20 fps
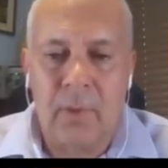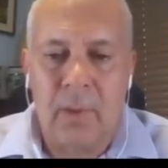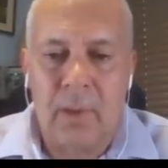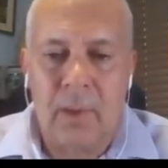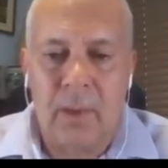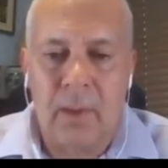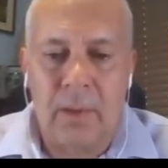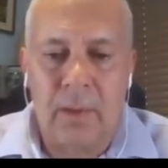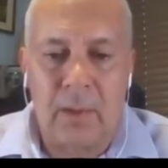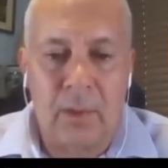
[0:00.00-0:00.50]

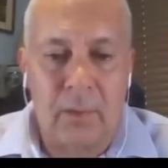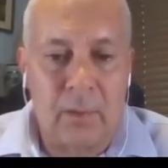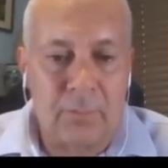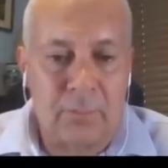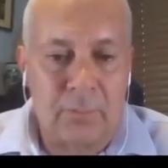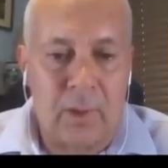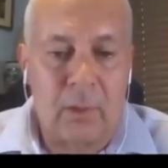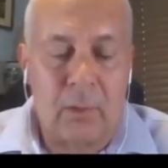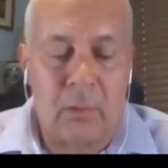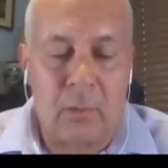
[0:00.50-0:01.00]
And then the
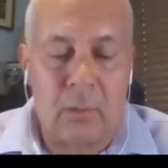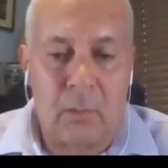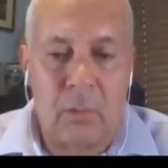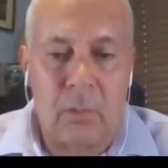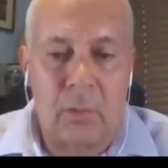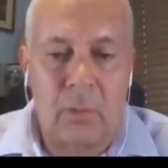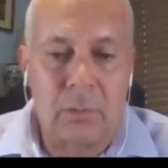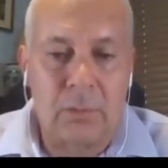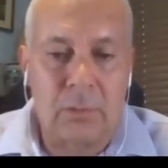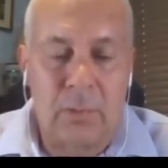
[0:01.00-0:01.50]
final
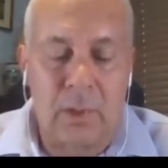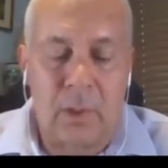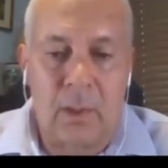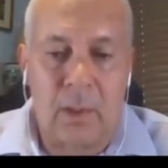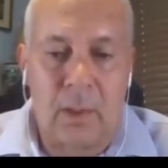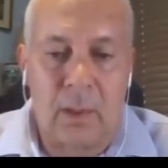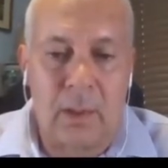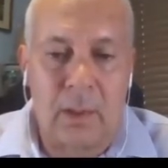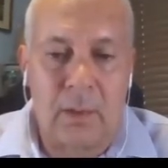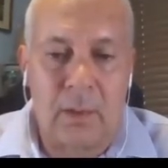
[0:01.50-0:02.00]
hole
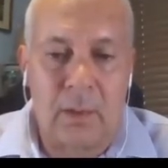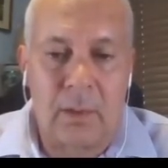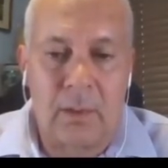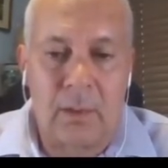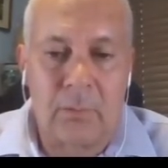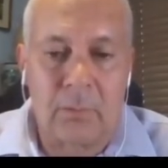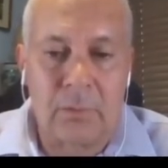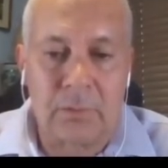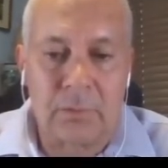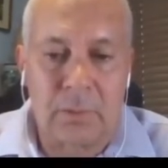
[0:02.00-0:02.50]

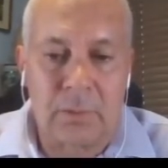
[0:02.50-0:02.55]
was